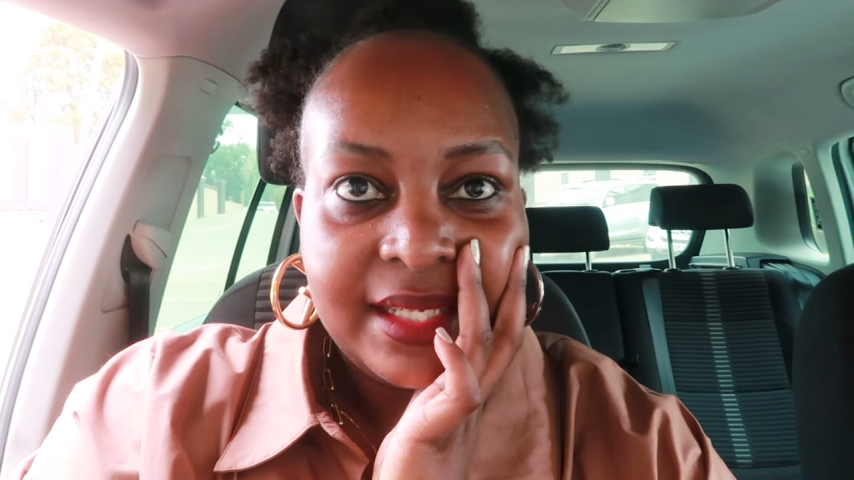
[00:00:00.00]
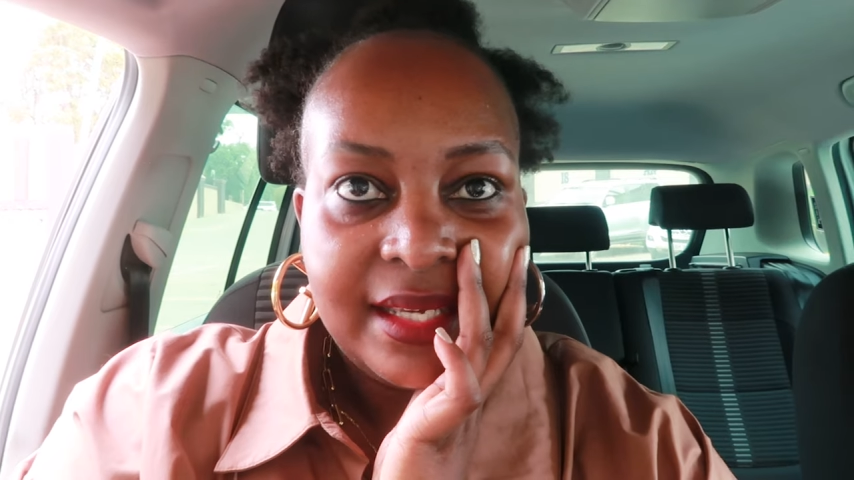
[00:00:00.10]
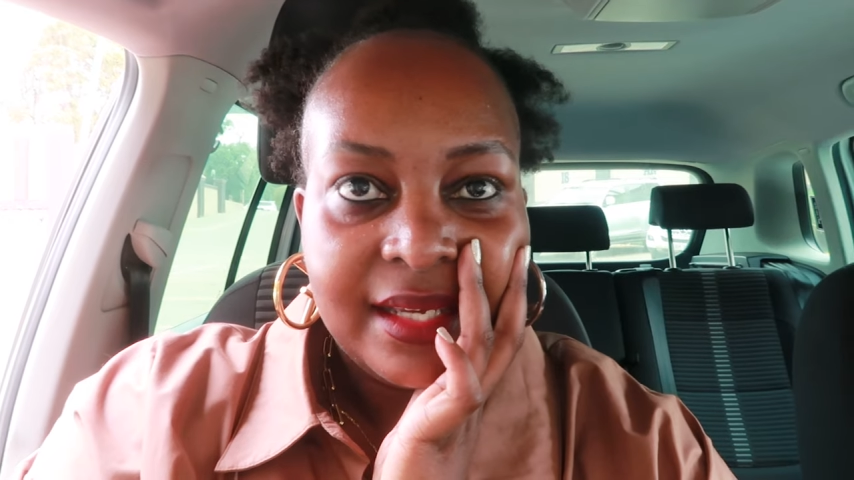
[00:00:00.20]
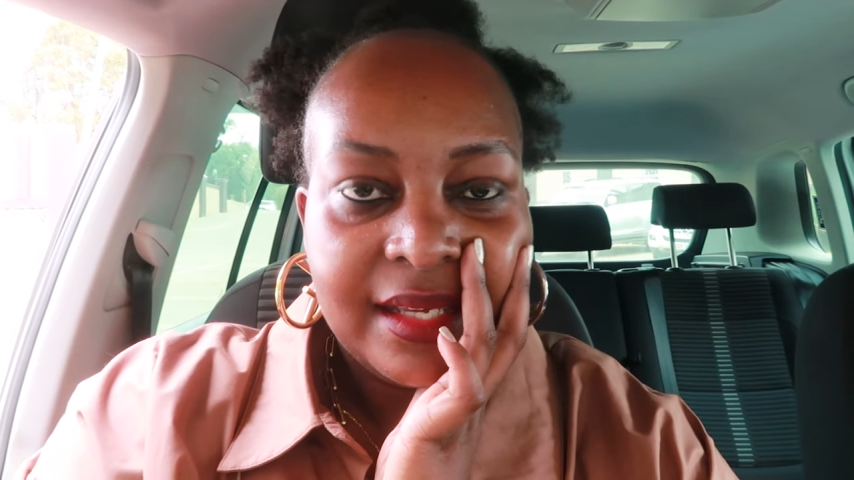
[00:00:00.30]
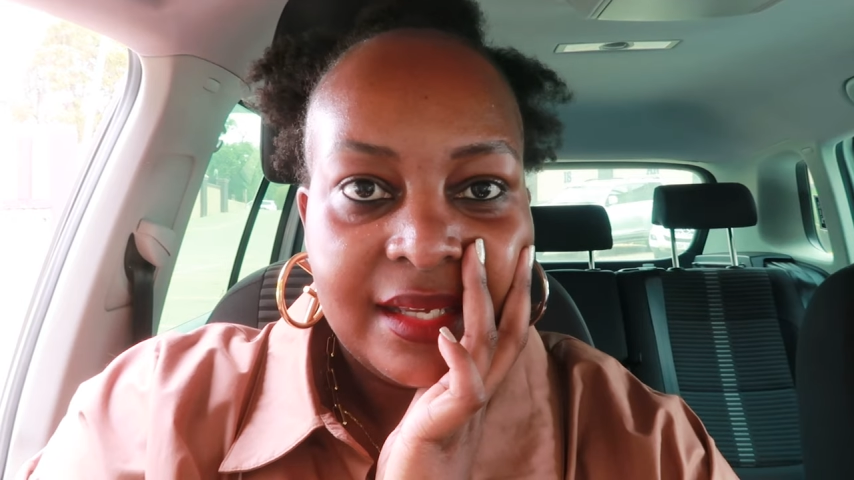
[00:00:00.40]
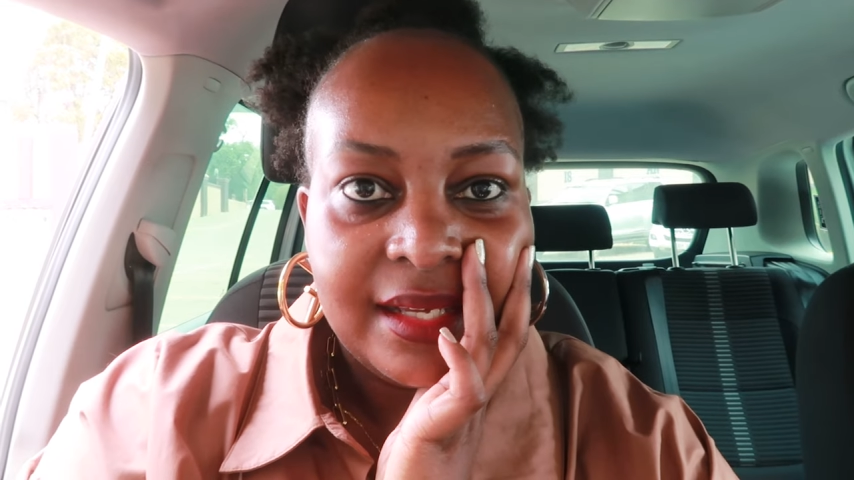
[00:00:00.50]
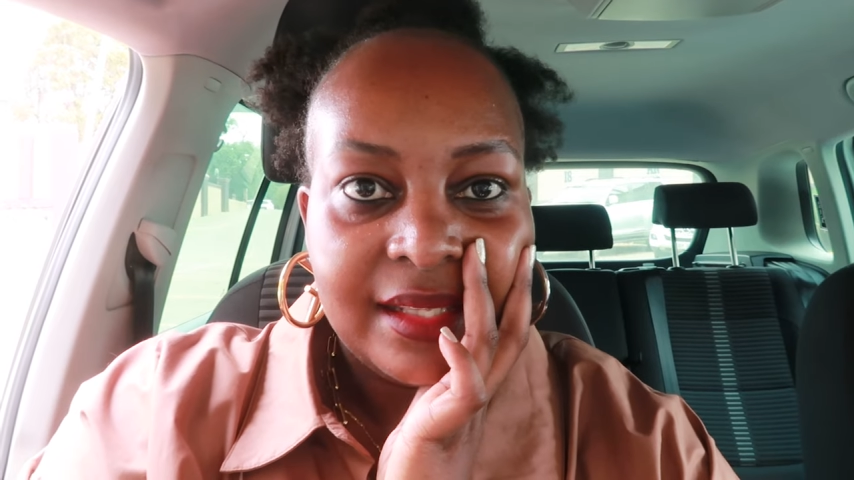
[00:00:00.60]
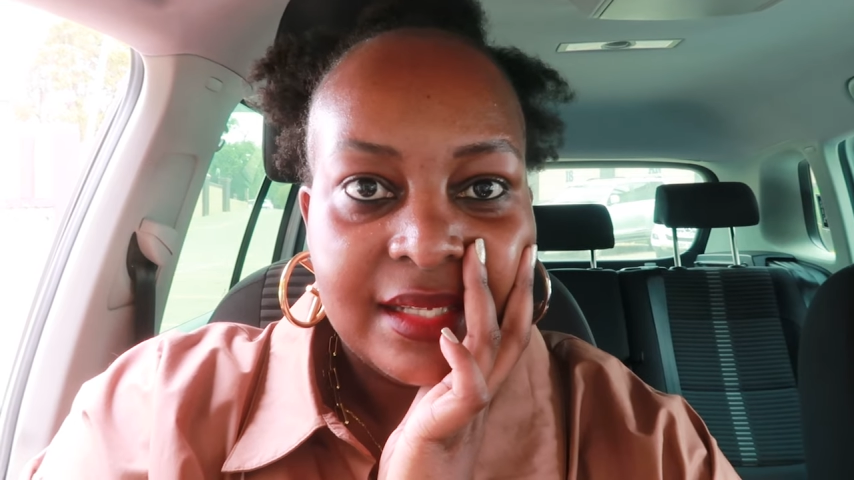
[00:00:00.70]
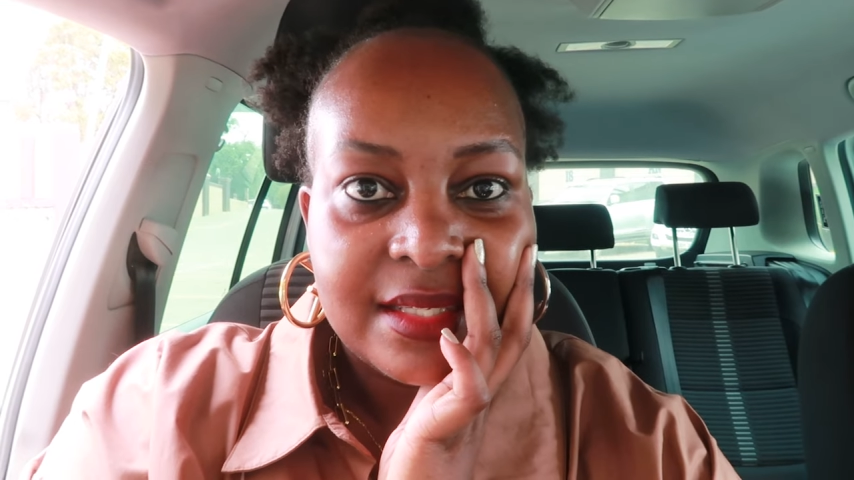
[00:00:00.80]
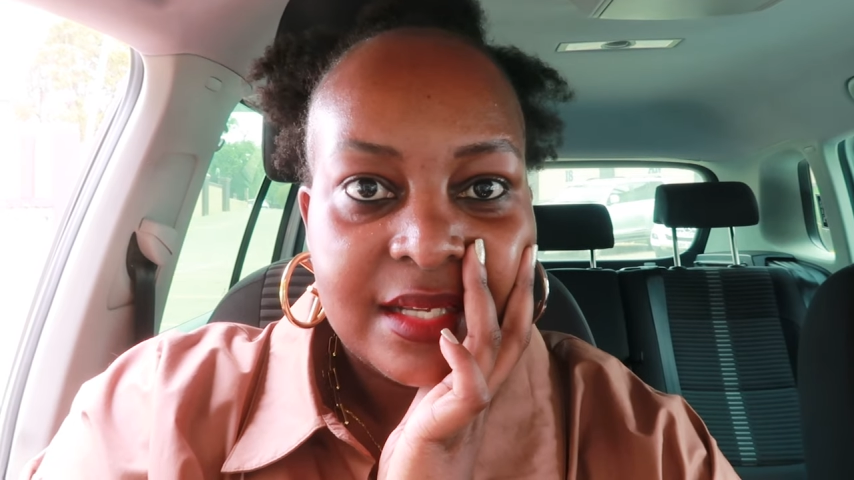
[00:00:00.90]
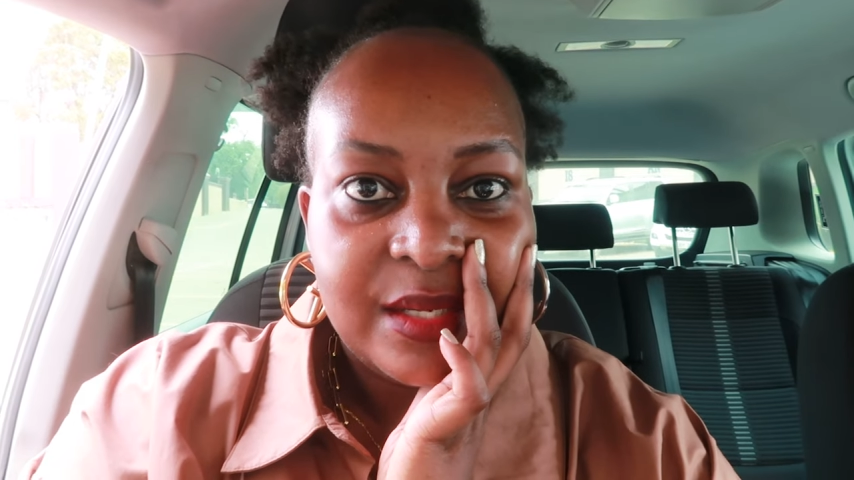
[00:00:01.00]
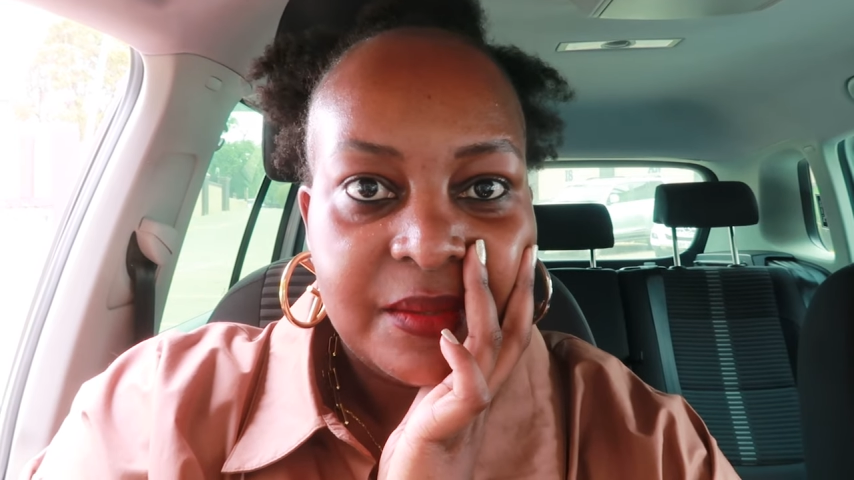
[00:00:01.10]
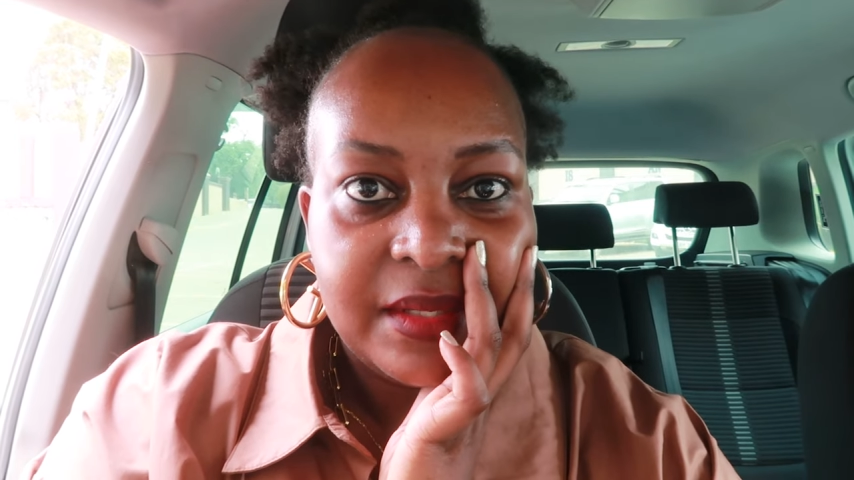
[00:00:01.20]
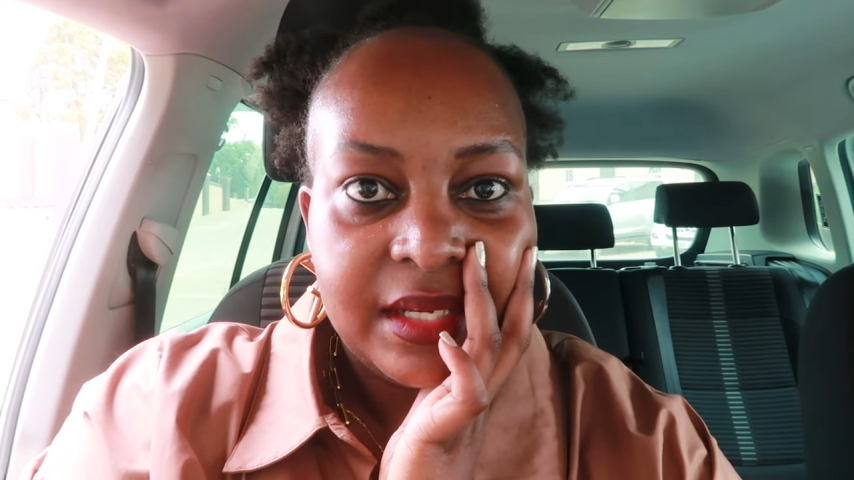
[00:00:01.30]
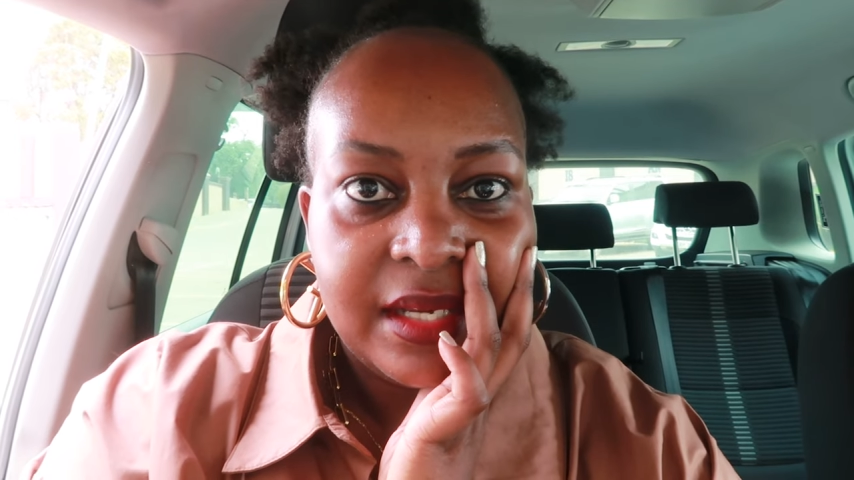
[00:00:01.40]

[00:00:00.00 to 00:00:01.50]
here at the salon.